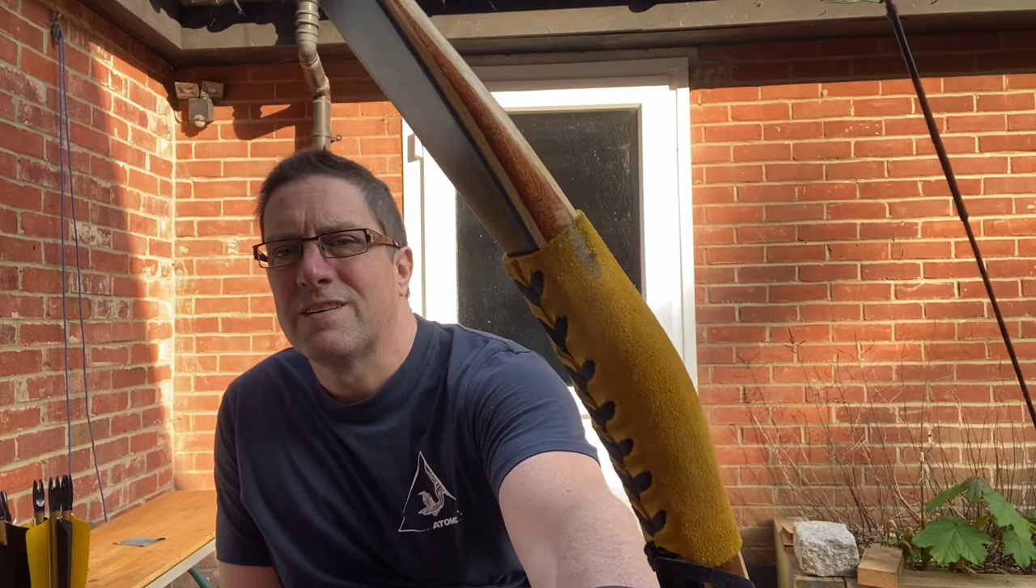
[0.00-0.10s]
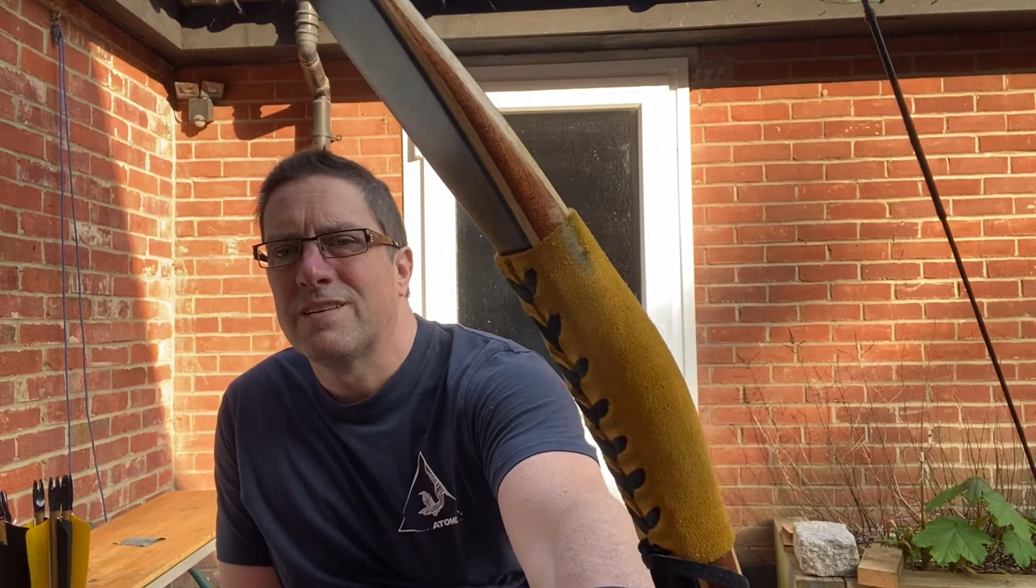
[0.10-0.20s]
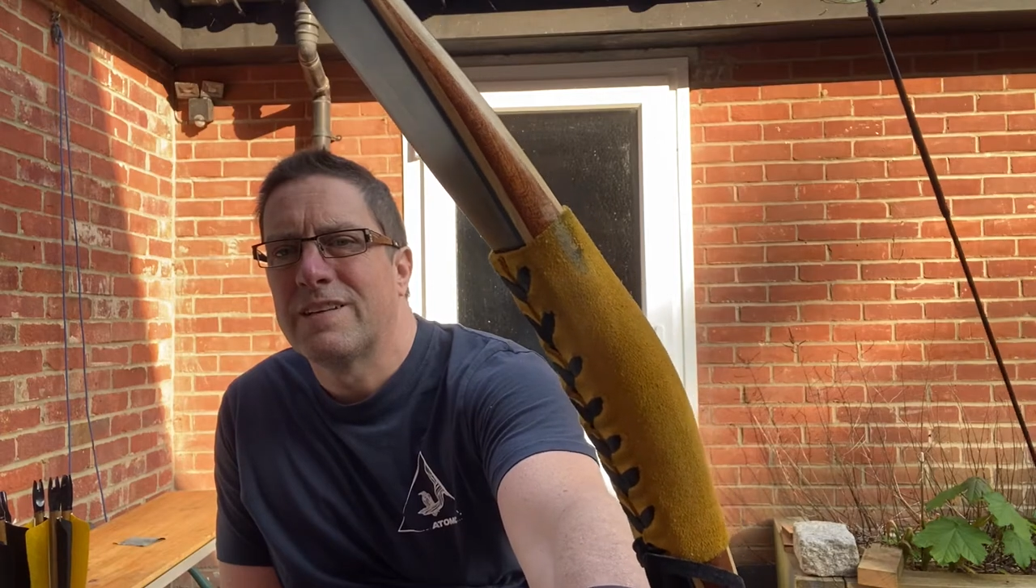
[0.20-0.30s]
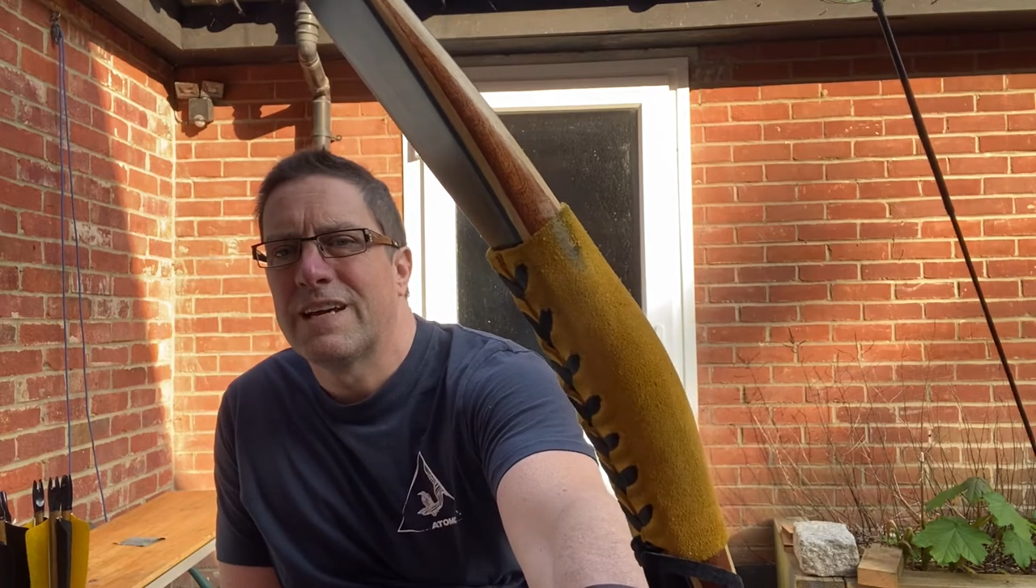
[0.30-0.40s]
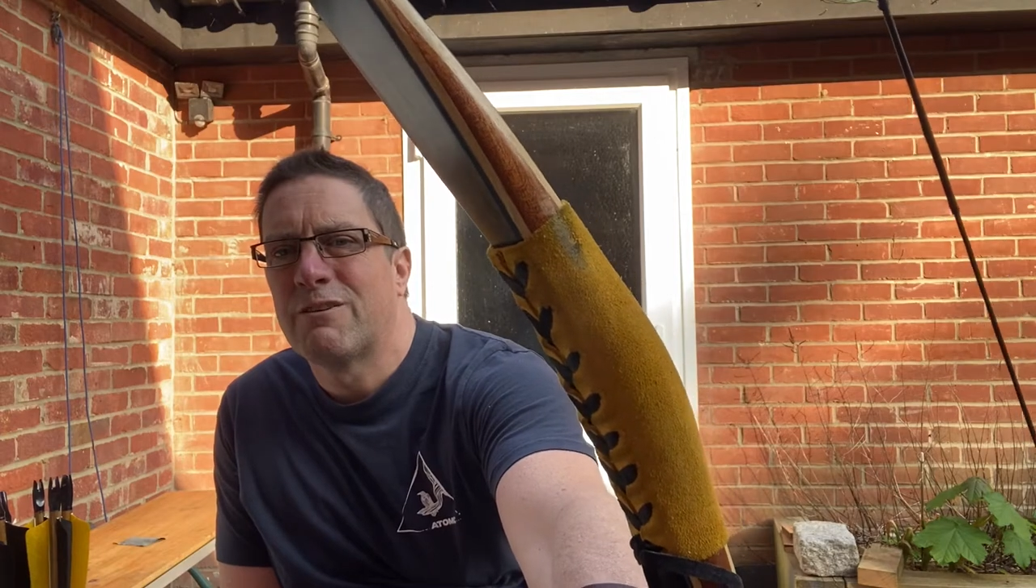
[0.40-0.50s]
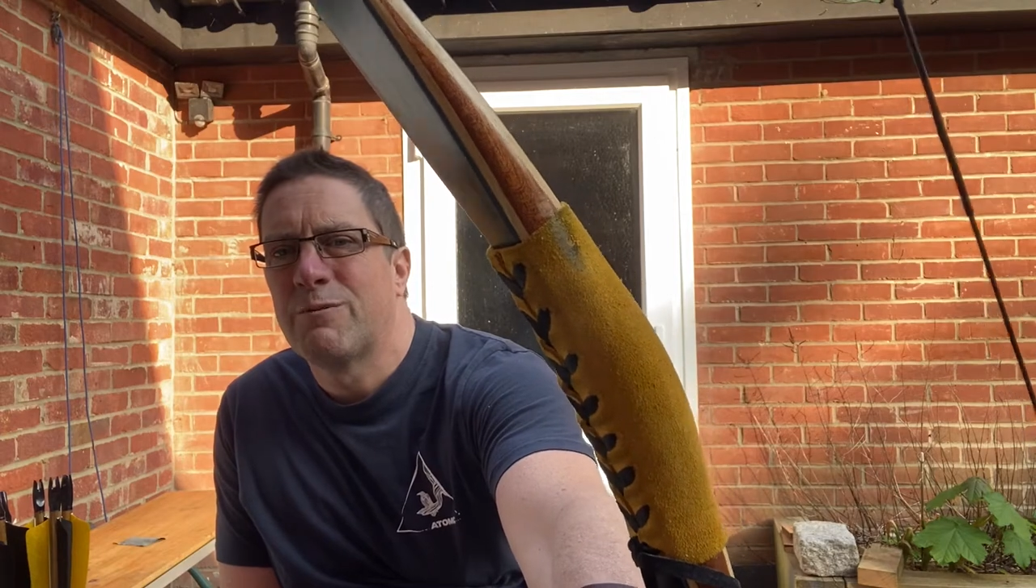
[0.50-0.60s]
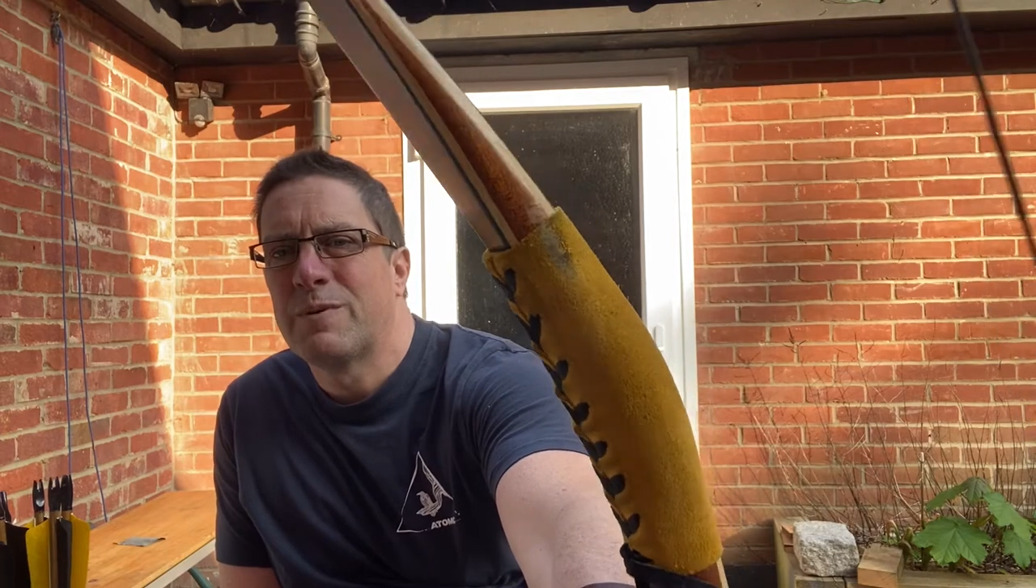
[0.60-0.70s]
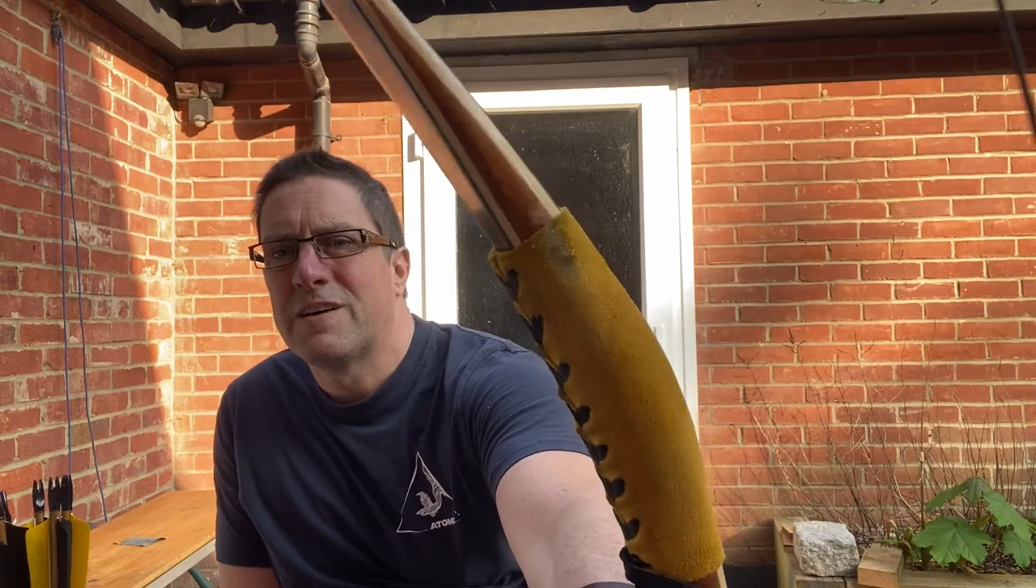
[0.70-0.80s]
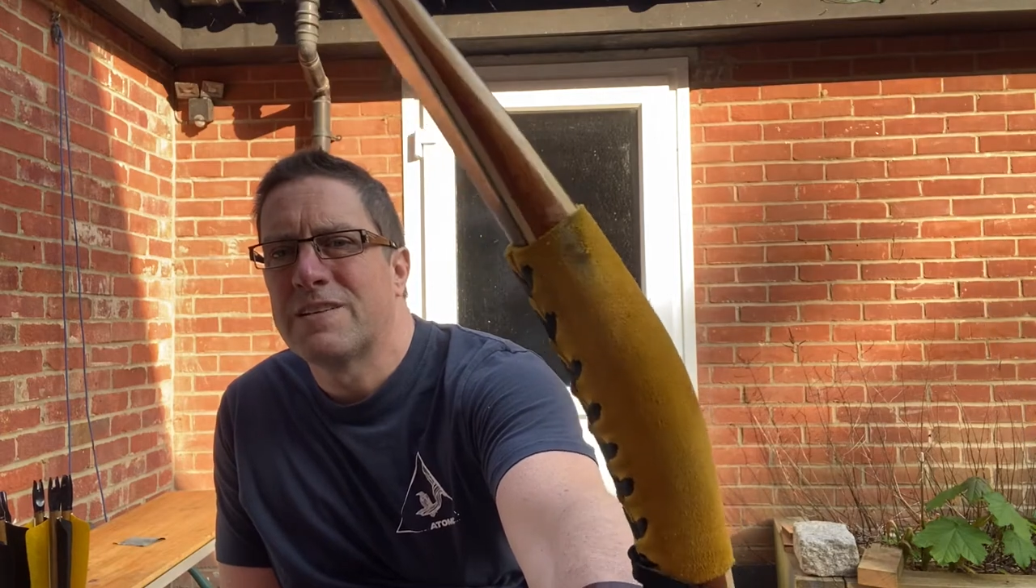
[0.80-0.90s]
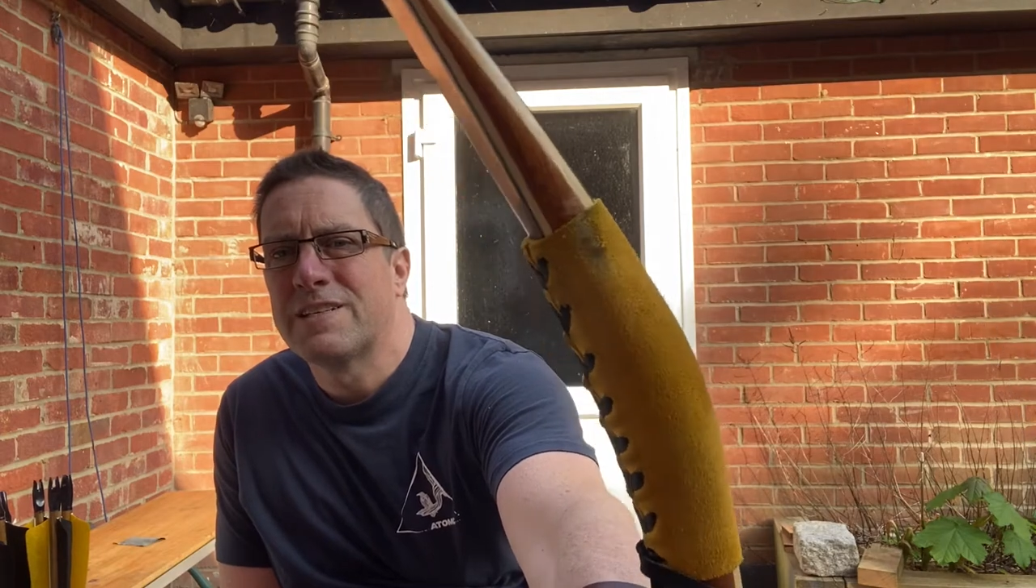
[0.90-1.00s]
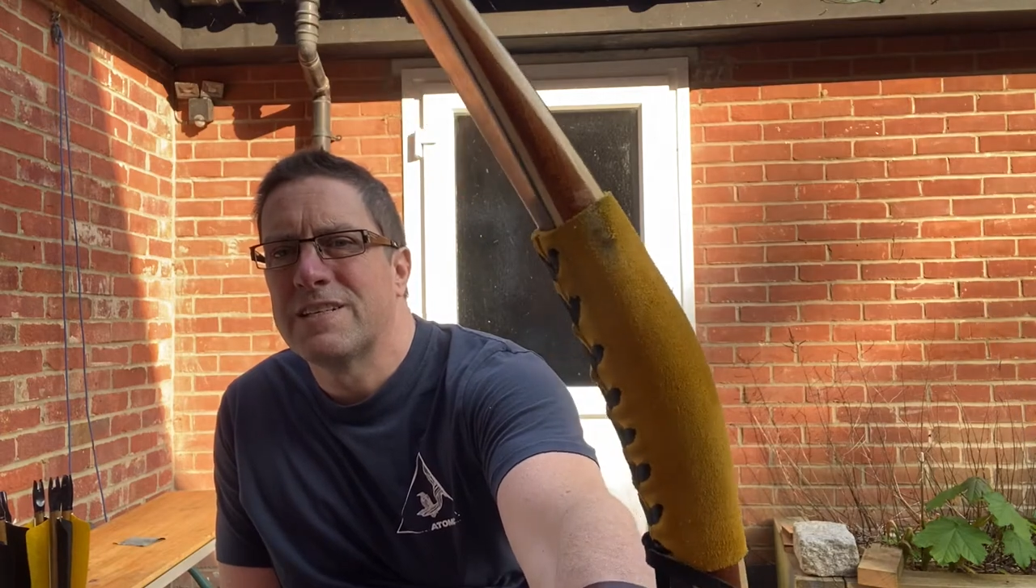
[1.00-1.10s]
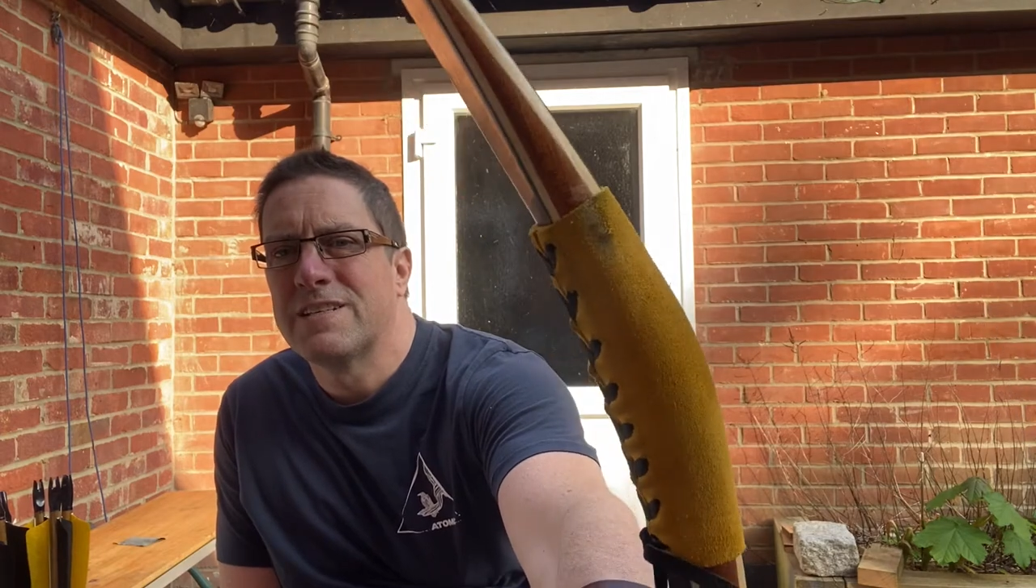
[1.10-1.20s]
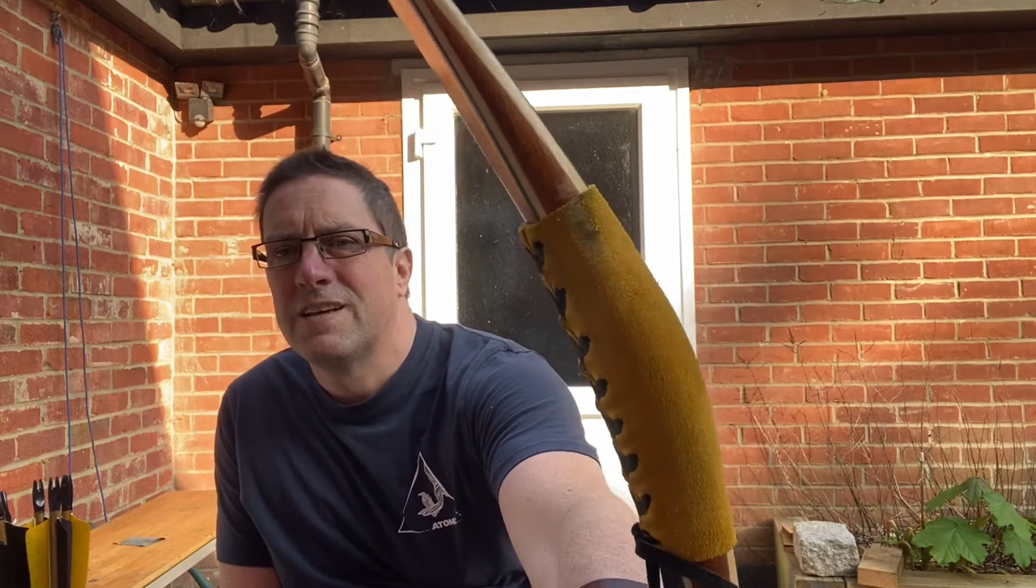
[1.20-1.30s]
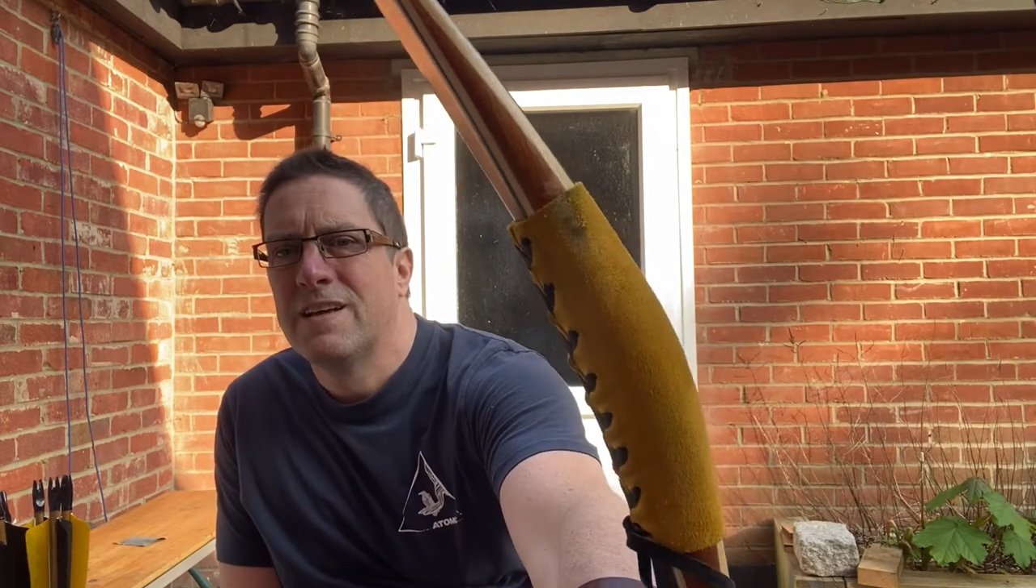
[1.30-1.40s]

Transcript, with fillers: the arrow passes.